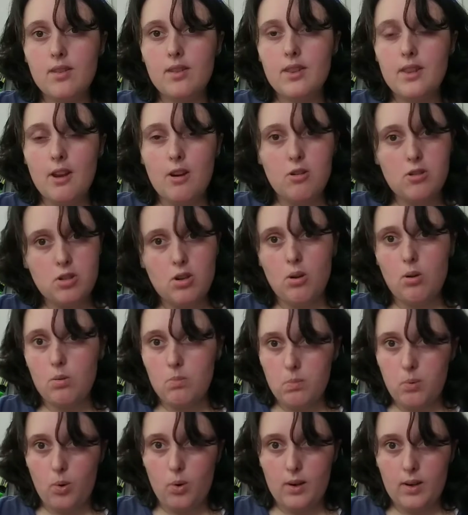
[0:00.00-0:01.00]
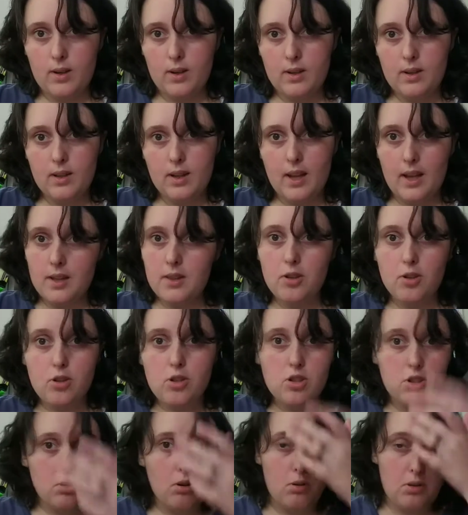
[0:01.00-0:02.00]
they're so important and they're
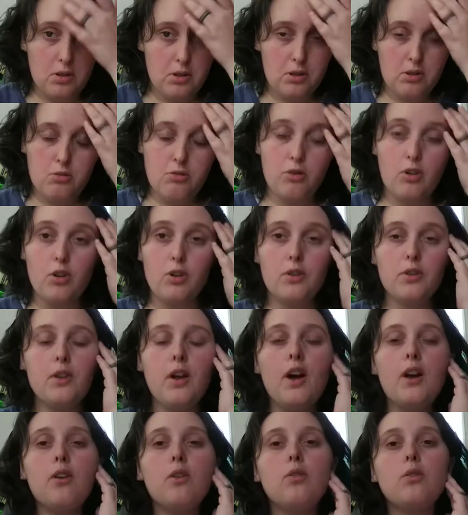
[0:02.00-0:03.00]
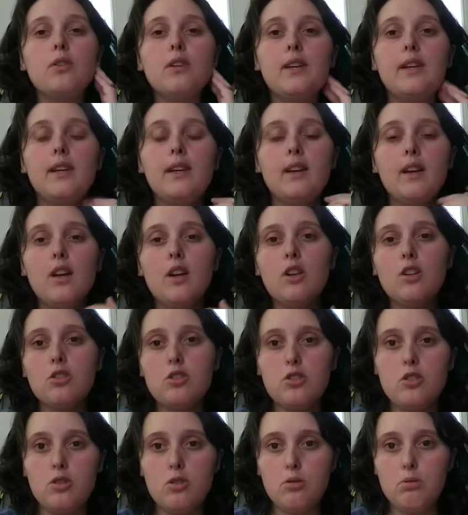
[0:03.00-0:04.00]
so useful, not only
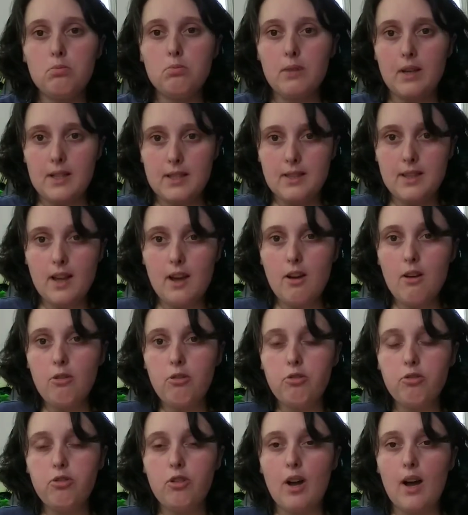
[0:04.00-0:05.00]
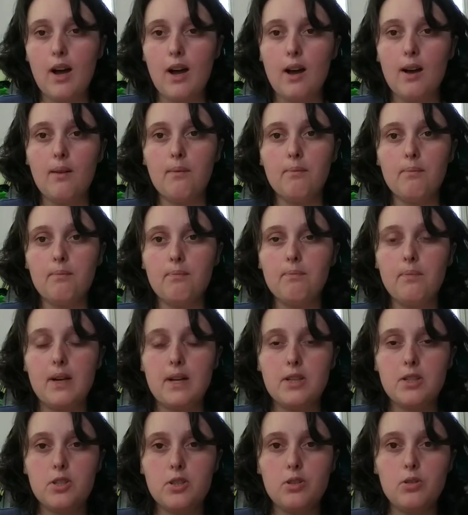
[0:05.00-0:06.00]
to myself,
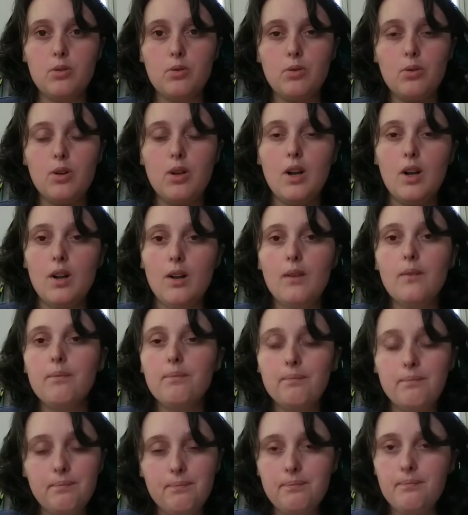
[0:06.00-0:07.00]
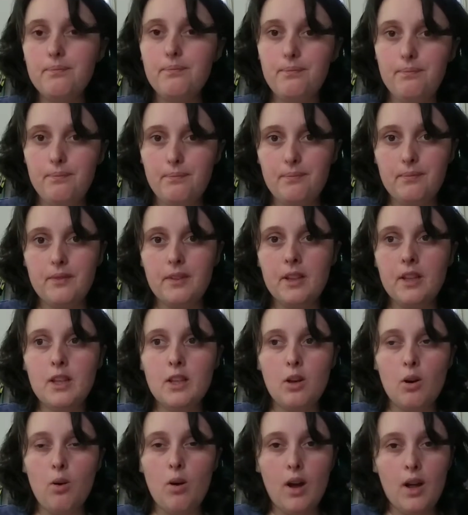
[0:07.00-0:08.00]
but to, you
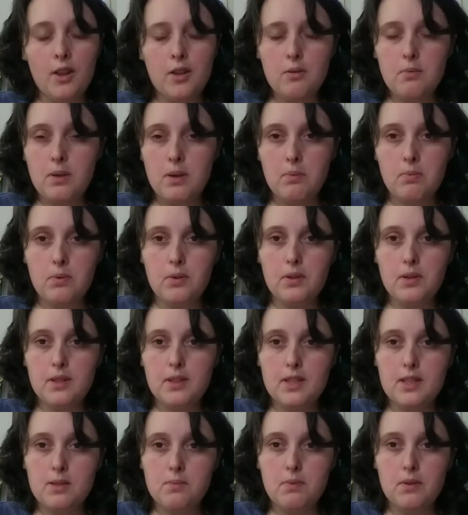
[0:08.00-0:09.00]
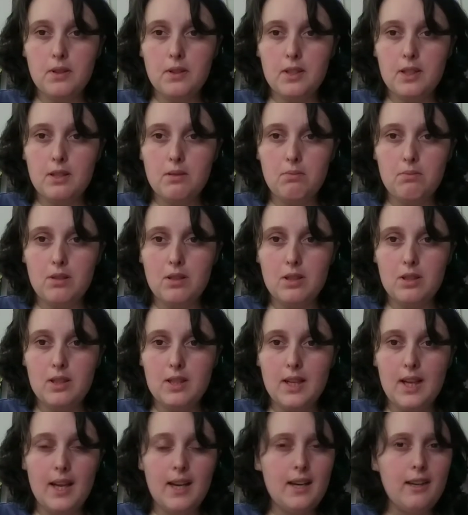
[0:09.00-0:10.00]
know, other people in the disability
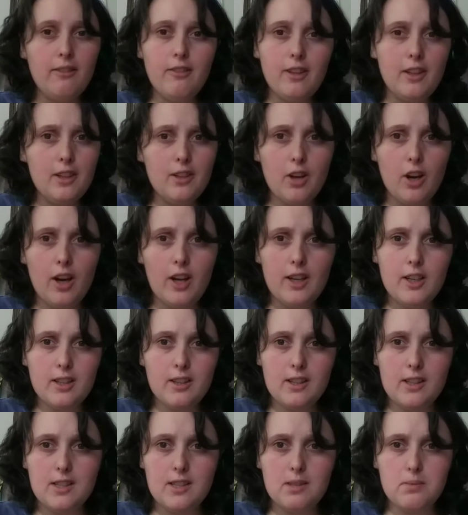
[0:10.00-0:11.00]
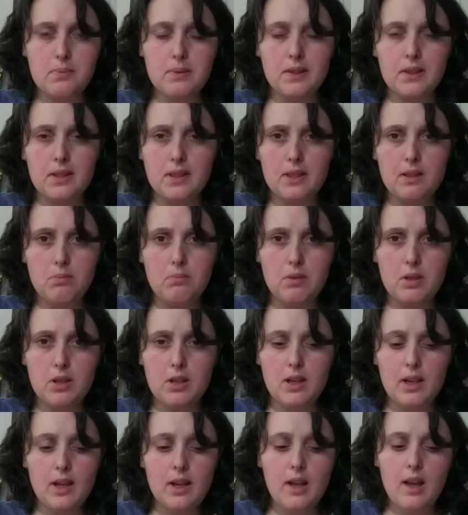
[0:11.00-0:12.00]
community, and even not in the disability
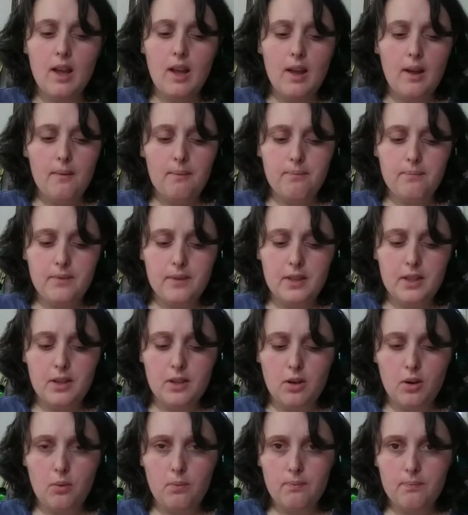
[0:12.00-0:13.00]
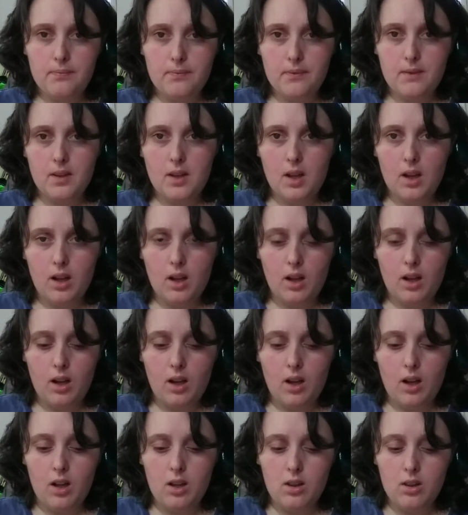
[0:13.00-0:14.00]
community. You know,
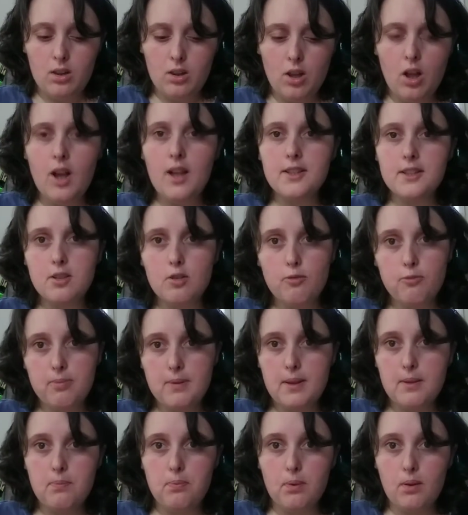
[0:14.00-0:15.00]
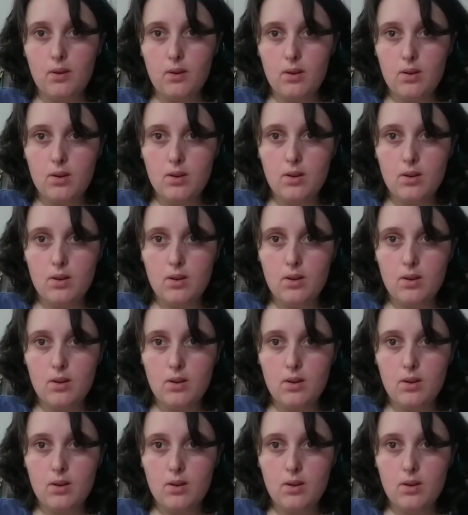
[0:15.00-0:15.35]
lots of people